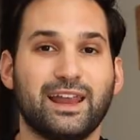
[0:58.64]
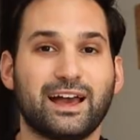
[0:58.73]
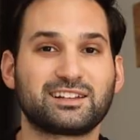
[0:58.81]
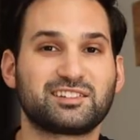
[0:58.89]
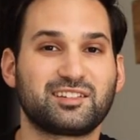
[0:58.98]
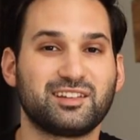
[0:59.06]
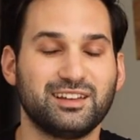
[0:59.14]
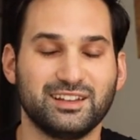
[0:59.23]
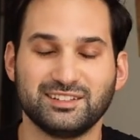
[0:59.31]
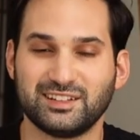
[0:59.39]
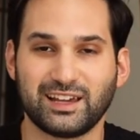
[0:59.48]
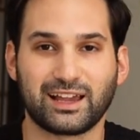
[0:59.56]
Next
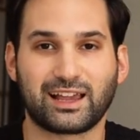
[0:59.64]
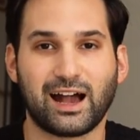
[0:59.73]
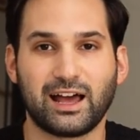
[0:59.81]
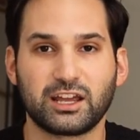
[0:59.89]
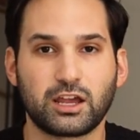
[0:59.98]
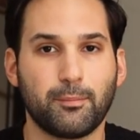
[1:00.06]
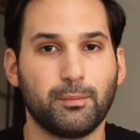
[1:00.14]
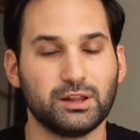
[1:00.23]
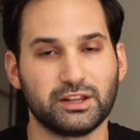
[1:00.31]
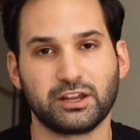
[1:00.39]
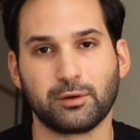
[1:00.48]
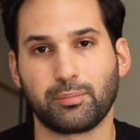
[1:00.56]
is the iconic
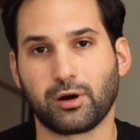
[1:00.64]
Millennium